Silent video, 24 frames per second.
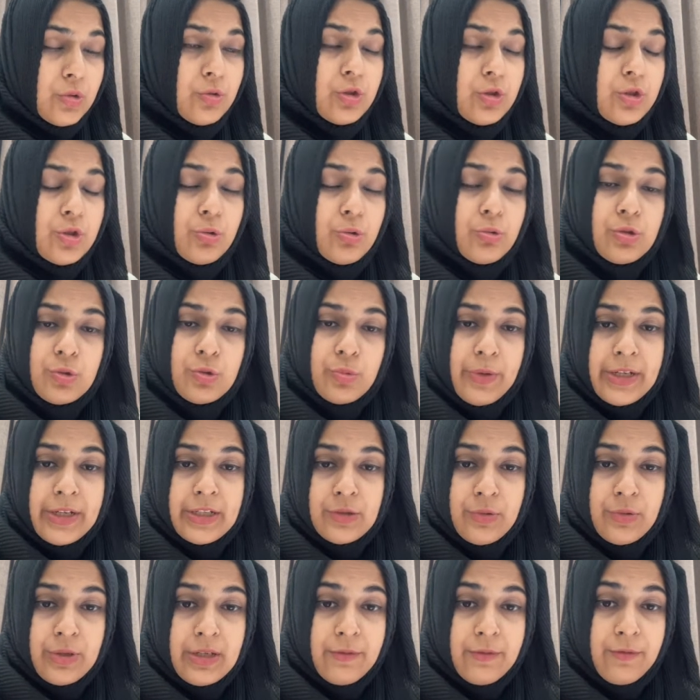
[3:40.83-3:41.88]
June
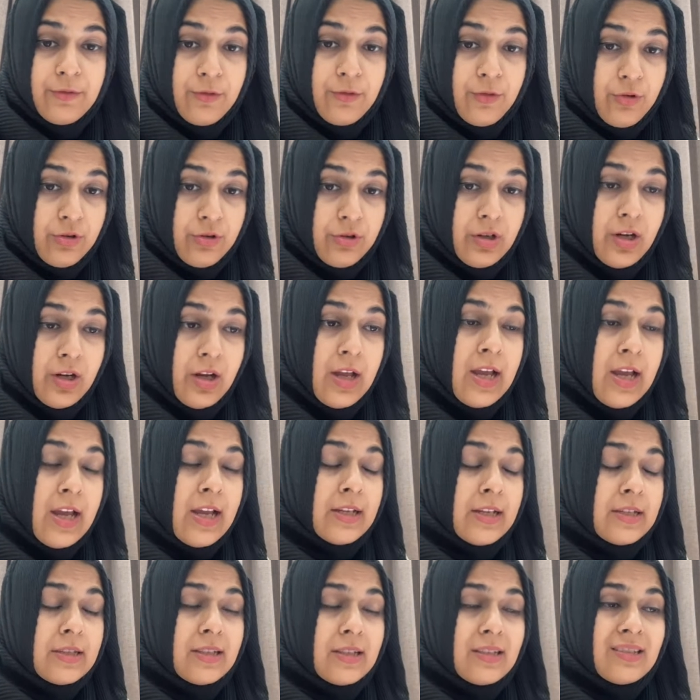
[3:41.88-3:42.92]
2024
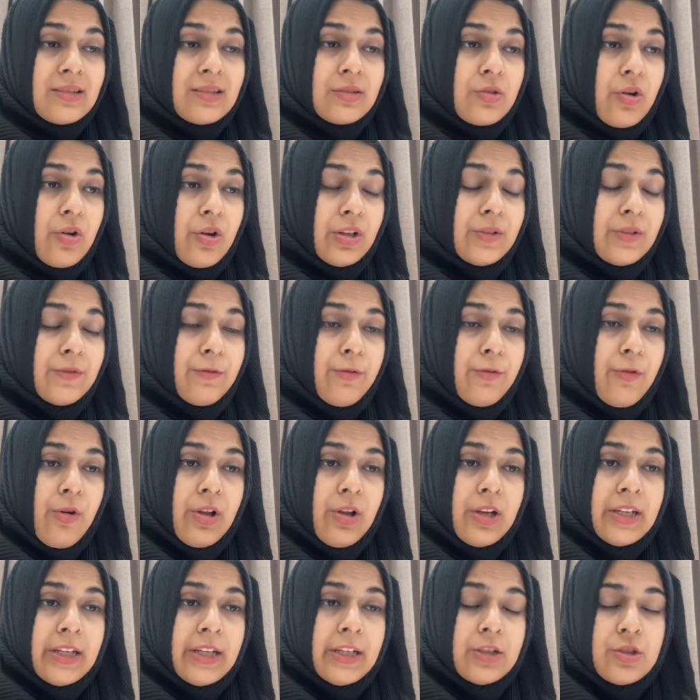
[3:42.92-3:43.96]
does not
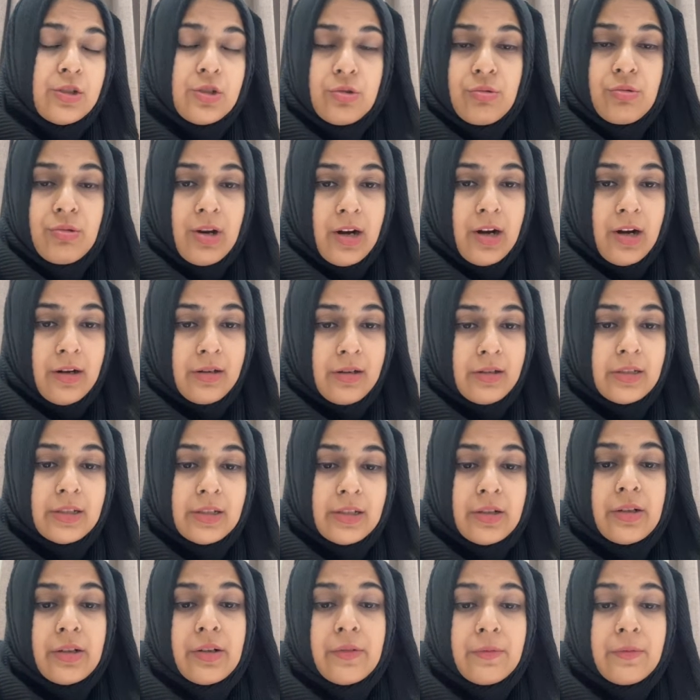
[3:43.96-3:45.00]
fall into our
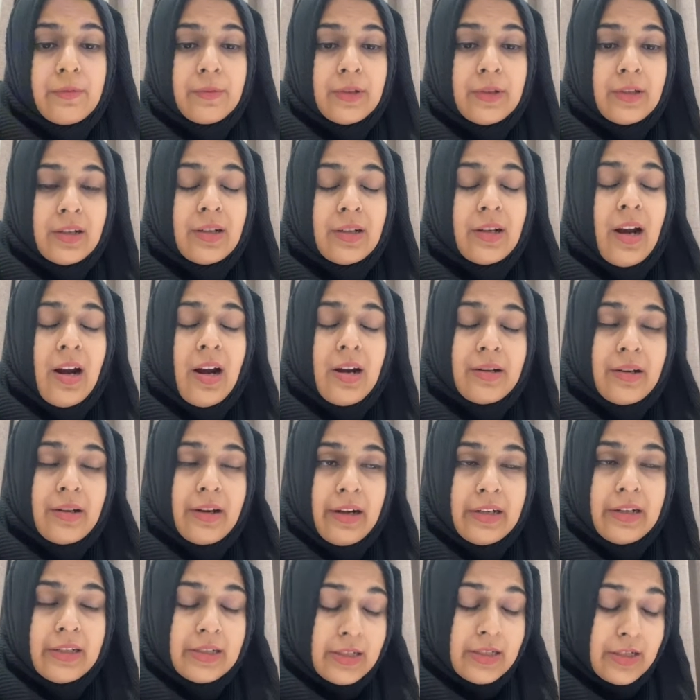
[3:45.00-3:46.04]

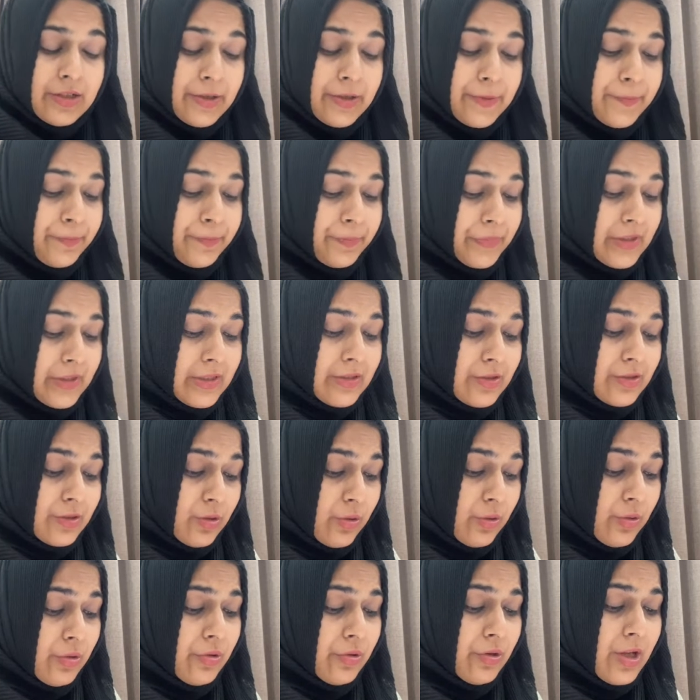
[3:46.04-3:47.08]
current year.
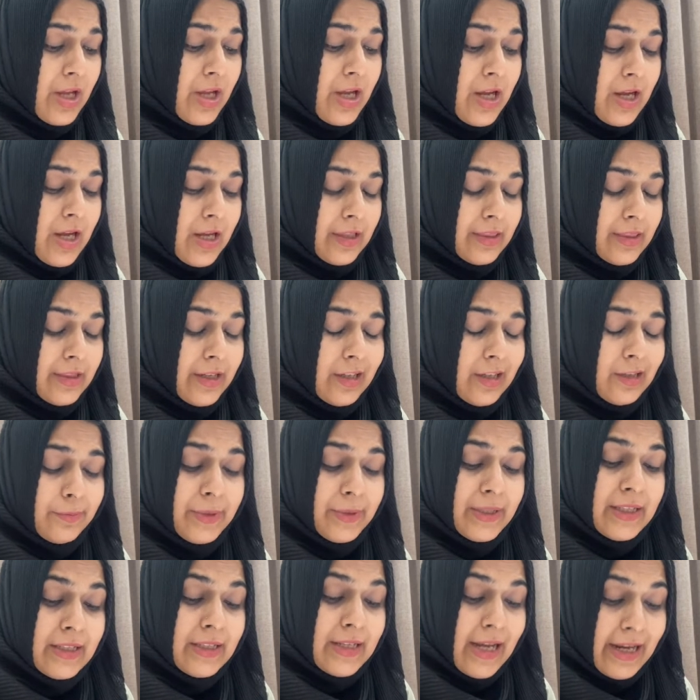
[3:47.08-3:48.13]
So there will
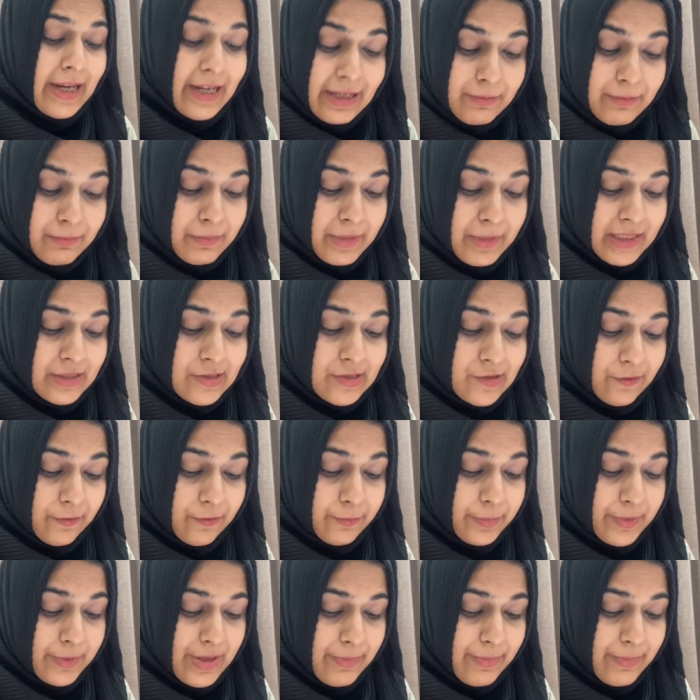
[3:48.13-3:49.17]
be 9 months
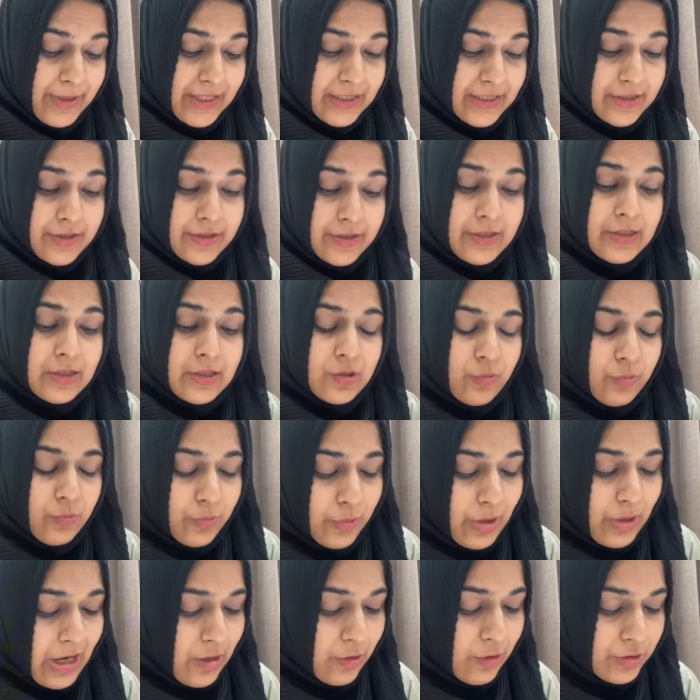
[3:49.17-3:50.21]
of prepaid here.
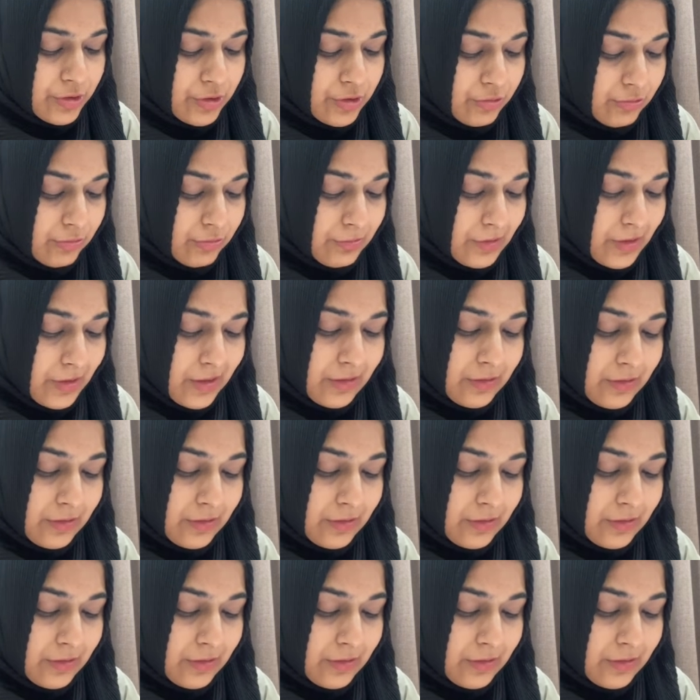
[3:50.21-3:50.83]
So how do you